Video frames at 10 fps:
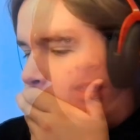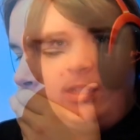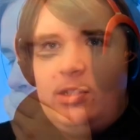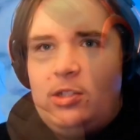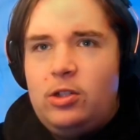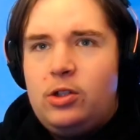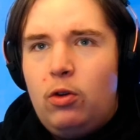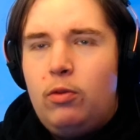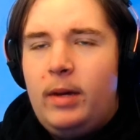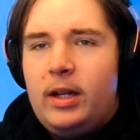
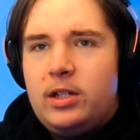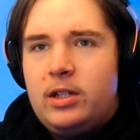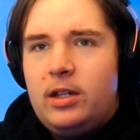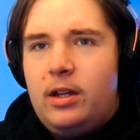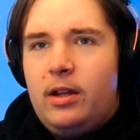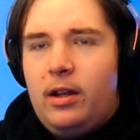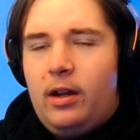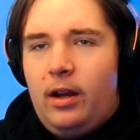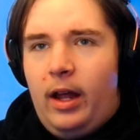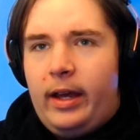so much
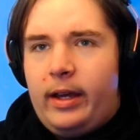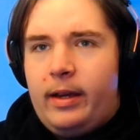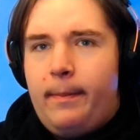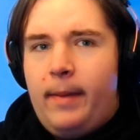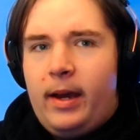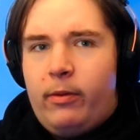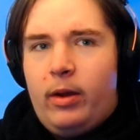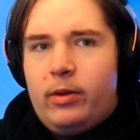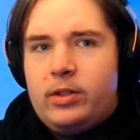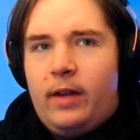like
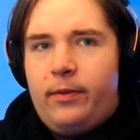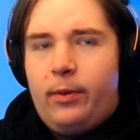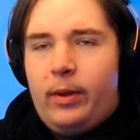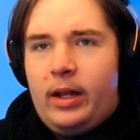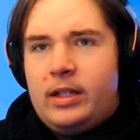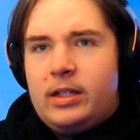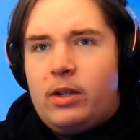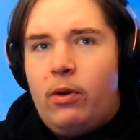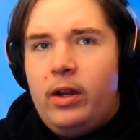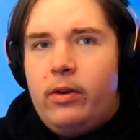background stuff to it. And it's
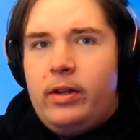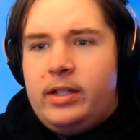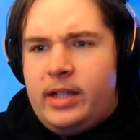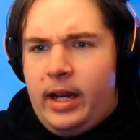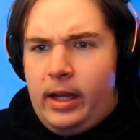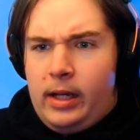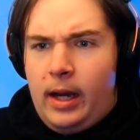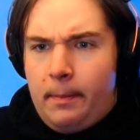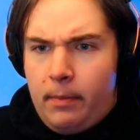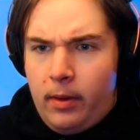clearly setting
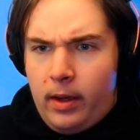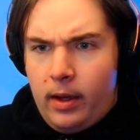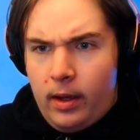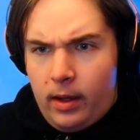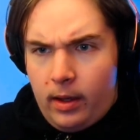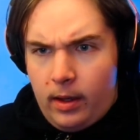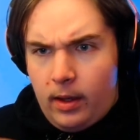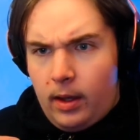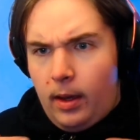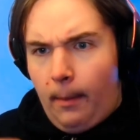up
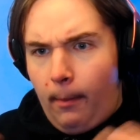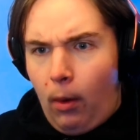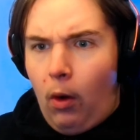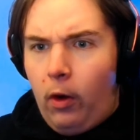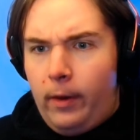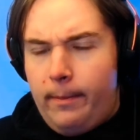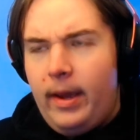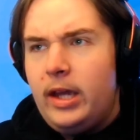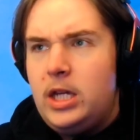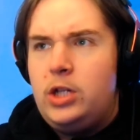more
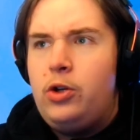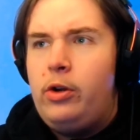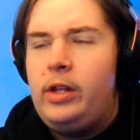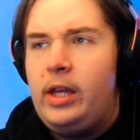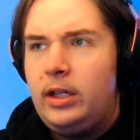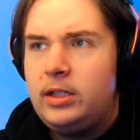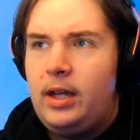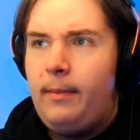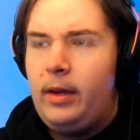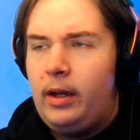major things
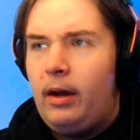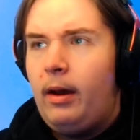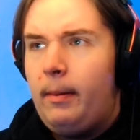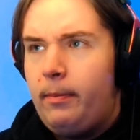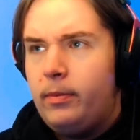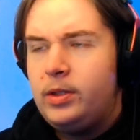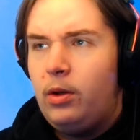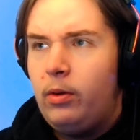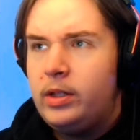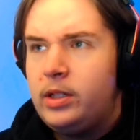coming up.
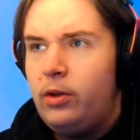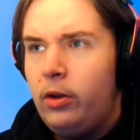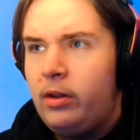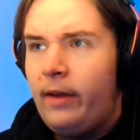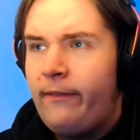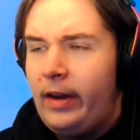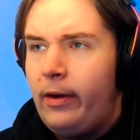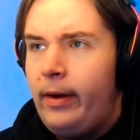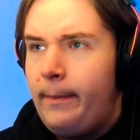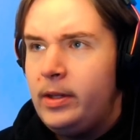So it's not a
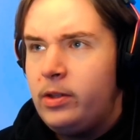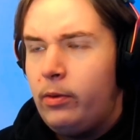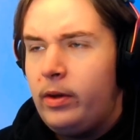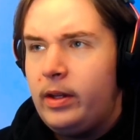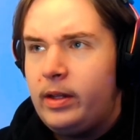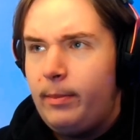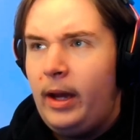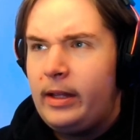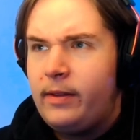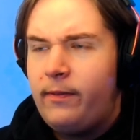filler episode. It
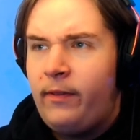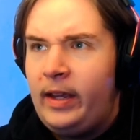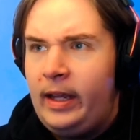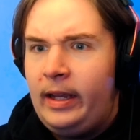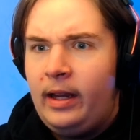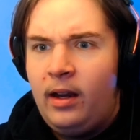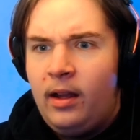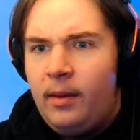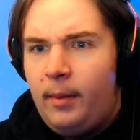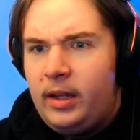might feel,
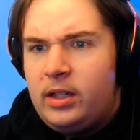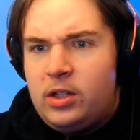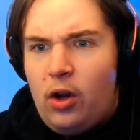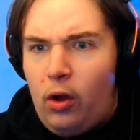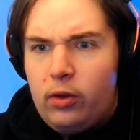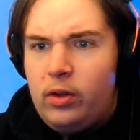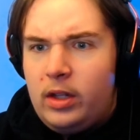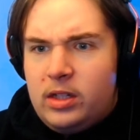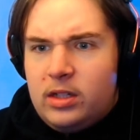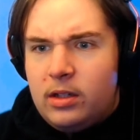but it's not.
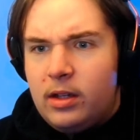It's